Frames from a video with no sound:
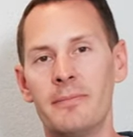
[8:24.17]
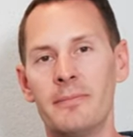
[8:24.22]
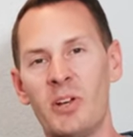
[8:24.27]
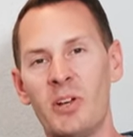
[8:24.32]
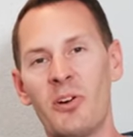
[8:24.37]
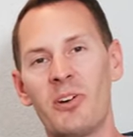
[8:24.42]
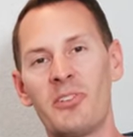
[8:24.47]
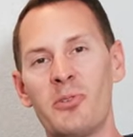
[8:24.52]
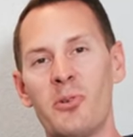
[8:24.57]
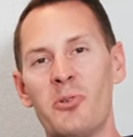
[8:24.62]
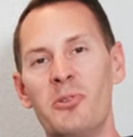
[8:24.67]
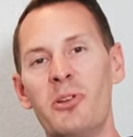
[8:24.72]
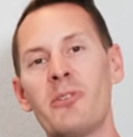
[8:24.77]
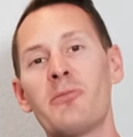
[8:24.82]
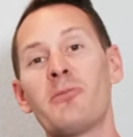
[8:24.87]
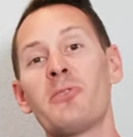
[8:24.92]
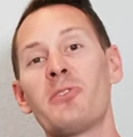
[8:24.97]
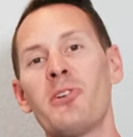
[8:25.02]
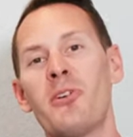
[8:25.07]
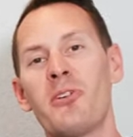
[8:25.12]
All right, so
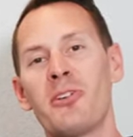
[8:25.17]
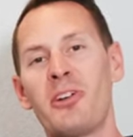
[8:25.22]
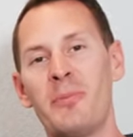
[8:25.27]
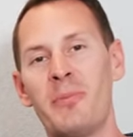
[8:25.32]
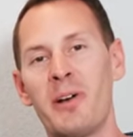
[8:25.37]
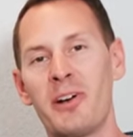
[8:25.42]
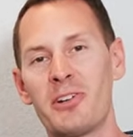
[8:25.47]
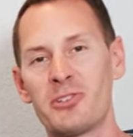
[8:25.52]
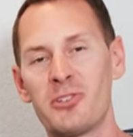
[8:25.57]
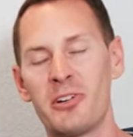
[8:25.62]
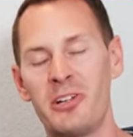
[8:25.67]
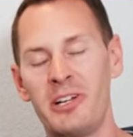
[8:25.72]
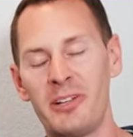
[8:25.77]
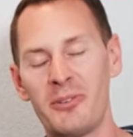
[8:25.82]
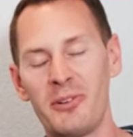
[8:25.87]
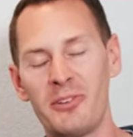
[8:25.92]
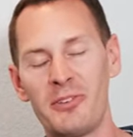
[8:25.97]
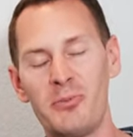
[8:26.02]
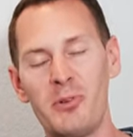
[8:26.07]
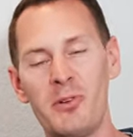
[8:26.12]
enough for talking about training.
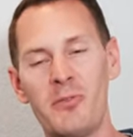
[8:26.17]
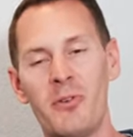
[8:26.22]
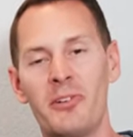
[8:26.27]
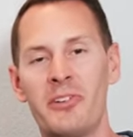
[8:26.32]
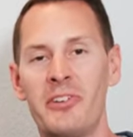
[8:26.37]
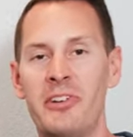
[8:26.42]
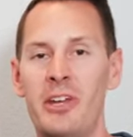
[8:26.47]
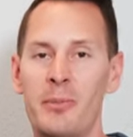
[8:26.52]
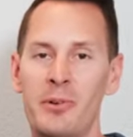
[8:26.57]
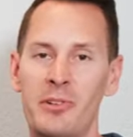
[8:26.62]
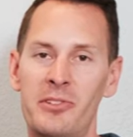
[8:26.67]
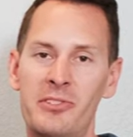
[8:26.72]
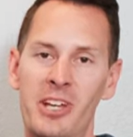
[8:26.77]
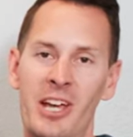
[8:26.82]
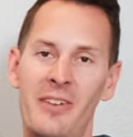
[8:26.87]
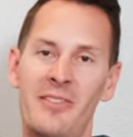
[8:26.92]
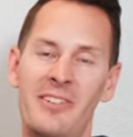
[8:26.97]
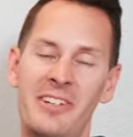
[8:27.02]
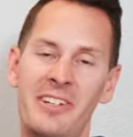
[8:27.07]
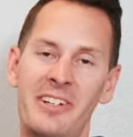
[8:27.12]
Let's move on to number
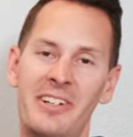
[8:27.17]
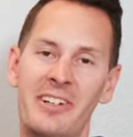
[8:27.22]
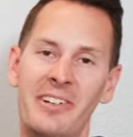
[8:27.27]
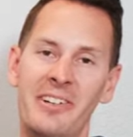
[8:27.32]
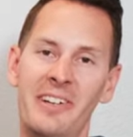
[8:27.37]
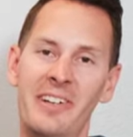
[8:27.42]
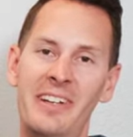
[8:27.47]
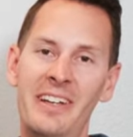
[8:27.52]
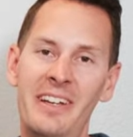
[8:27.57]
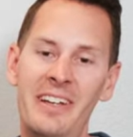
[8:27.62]
seven here.